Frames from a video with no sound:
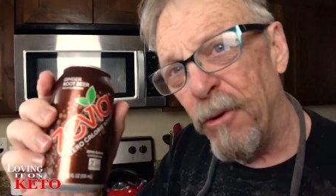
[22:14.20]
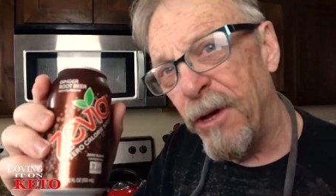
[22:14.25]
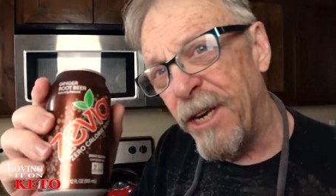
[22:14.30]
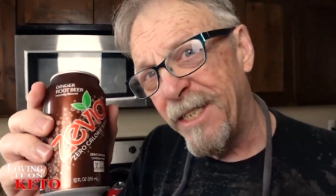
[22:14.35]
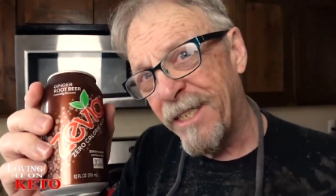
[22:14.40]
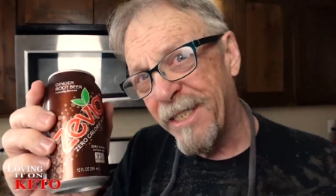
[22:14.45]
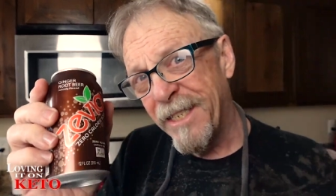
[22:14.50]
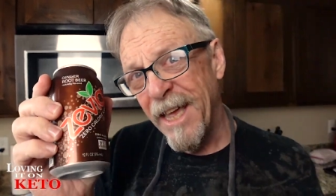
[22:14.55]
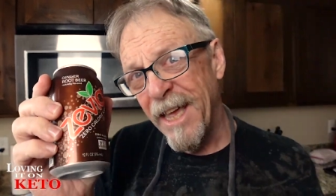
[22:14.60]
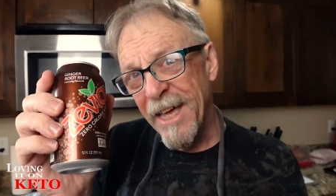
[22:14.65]
would
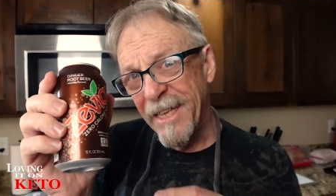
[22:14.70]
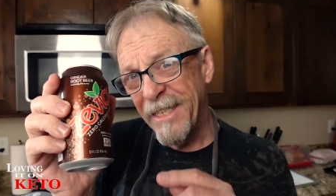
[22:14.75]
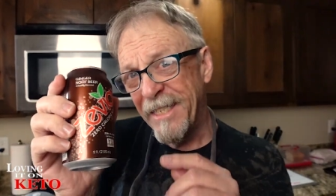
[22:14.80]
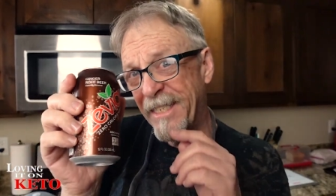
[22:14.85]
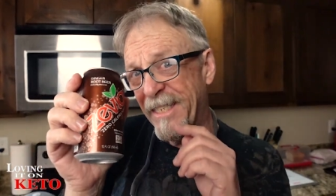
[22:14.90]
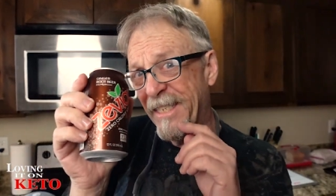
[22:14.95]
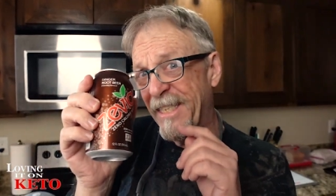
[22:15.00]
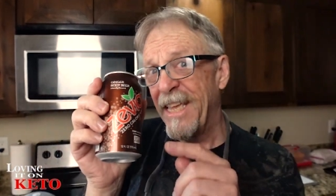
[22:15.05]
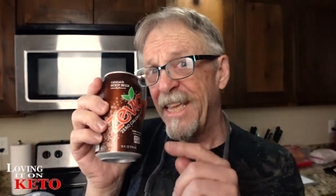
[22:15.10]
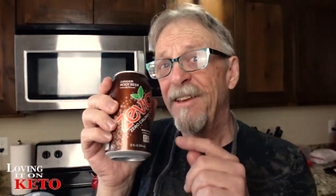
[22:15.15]
have said
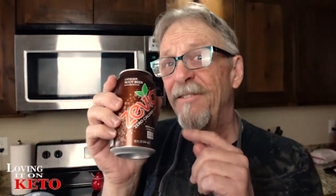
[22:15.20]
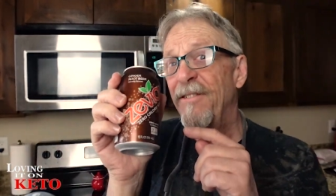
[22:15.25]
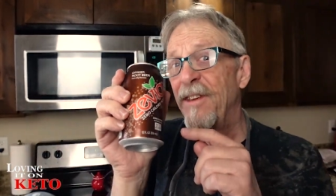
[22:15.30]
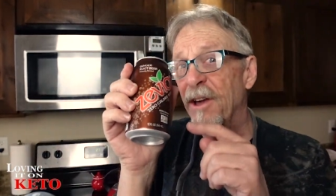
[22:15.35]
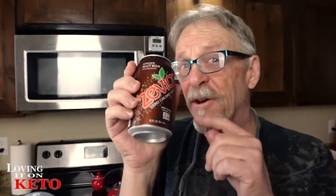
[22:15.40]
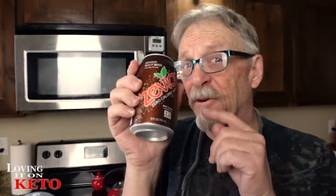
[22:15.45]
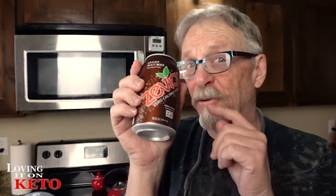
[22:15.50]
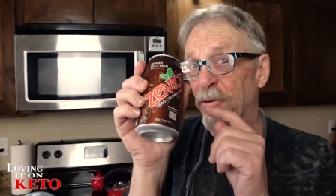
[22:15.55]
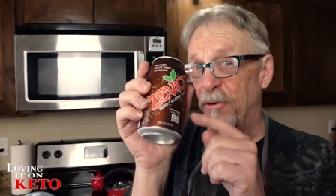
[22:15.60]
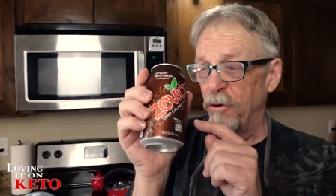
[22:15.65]

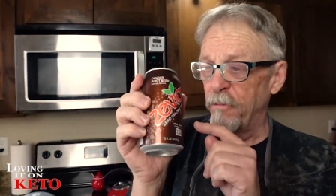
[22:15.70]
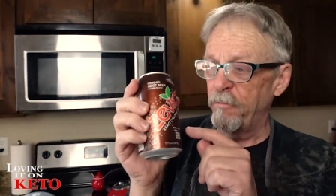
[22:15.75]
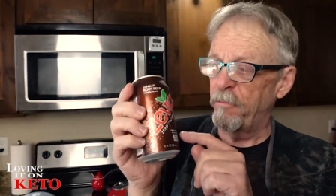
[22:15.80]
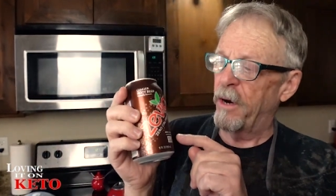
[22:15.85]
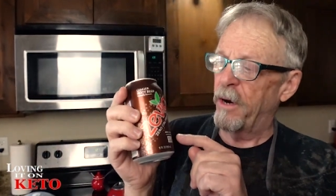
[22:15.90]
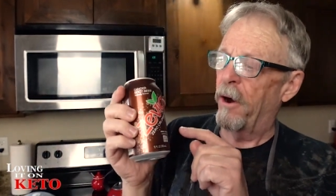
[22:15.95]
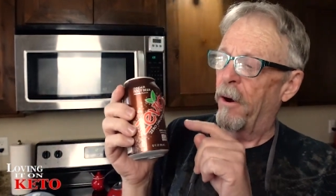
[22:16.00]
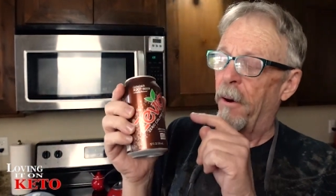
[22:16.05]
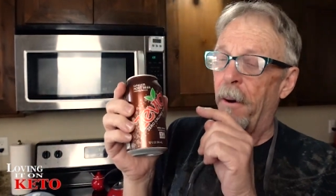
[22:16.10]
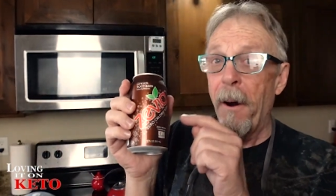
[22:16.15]
Zevia root
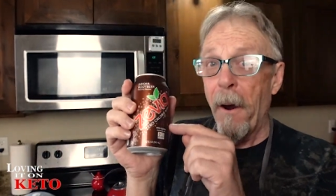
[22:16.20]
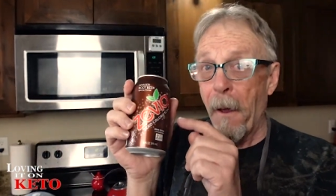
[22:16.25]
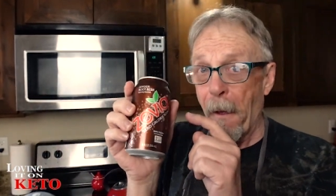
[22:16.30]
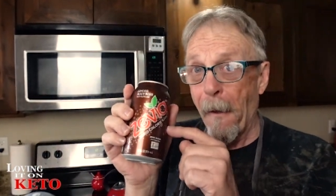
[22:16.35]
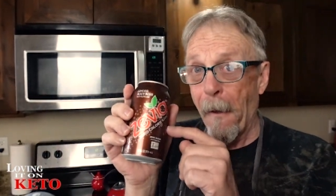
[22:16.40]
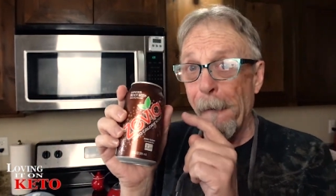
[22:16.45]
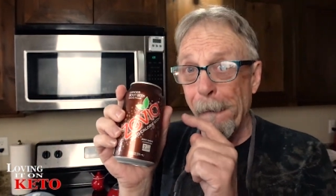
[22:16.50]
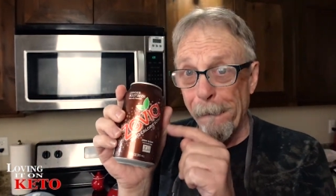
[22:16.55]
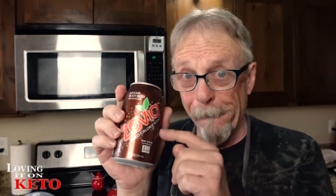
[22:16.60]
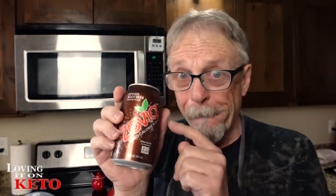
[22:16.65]
beer,
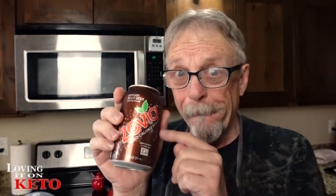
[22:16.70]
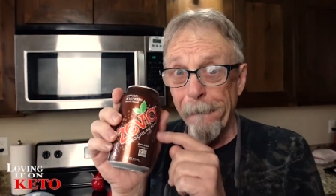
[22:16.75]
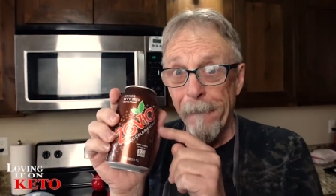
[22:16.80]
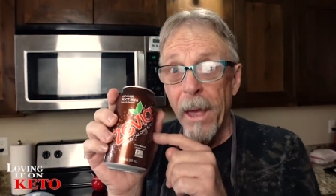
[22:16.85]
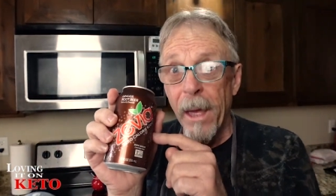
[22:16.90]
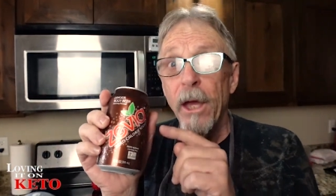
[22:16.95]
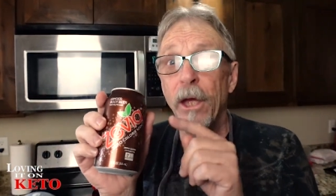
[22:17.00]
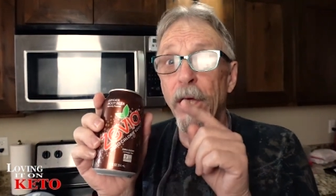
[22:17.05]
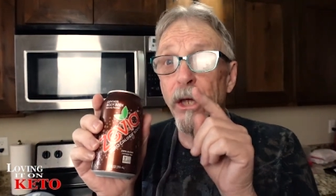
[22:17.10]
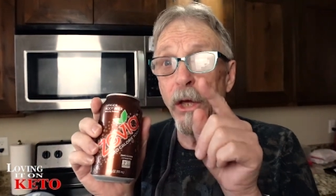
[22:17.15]

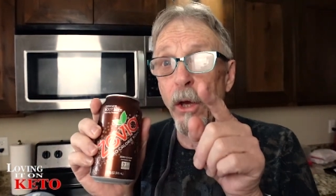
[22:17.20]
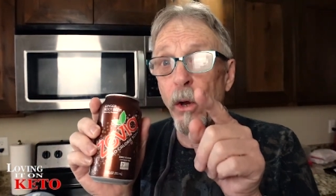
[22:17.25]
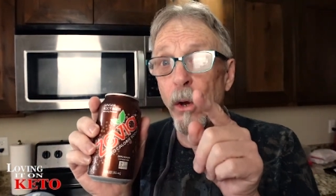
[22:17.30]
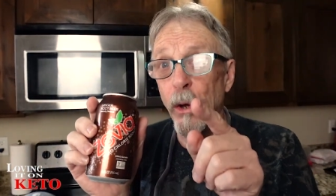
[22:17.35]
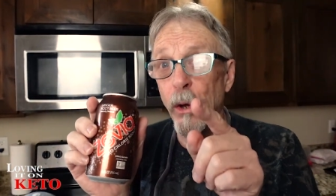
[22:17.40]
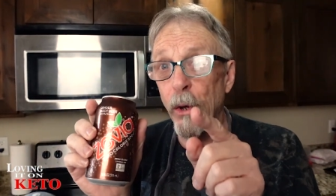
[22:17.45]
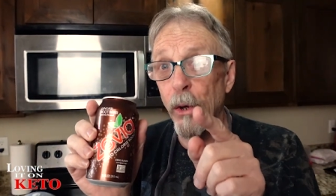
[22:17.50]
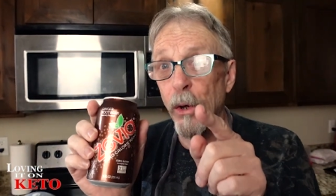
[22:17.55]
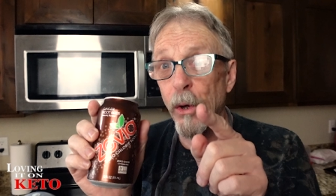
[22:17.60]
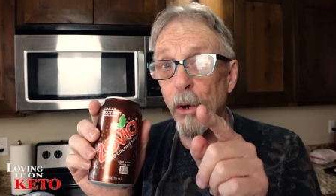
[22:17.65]
you...
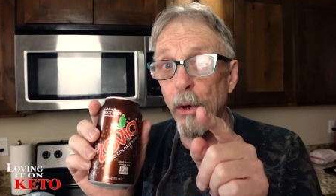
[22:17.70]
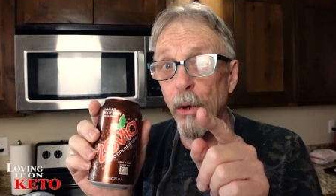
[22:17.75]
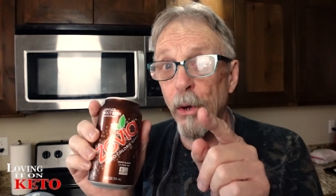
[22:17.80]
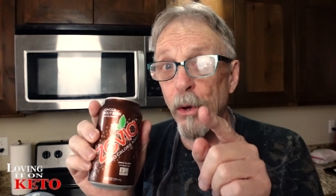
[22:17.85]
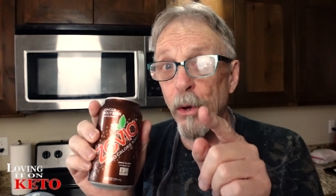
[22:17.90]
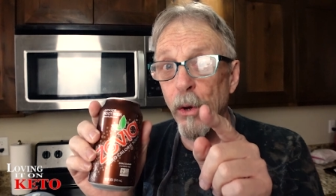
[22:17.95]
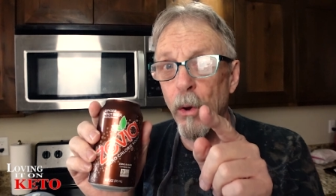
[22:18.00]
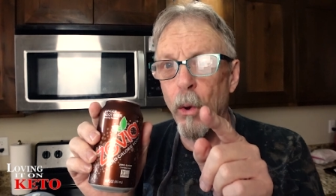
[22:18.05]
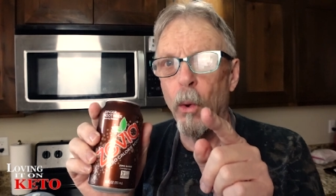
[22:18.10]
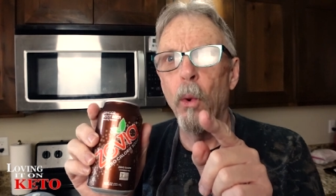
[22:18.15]

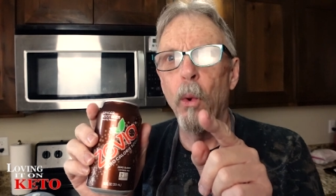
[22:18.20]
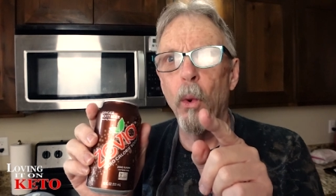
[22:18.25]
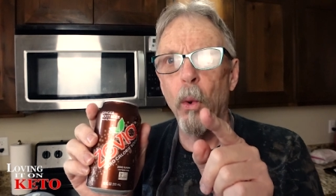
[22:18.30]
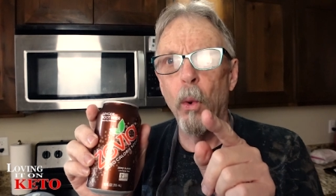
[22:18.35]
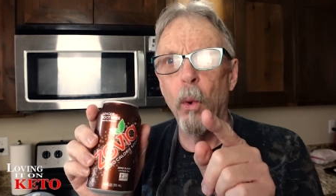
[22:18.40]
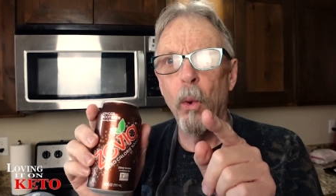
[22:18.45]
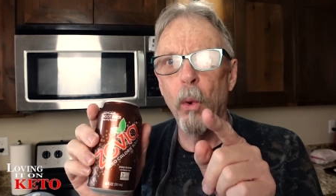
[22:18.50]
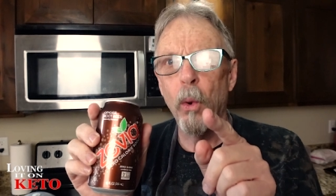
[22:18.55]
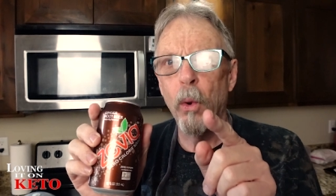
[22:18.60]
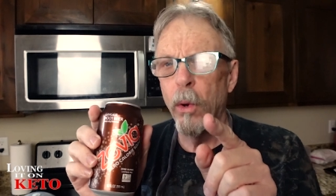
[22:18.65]
Ooh.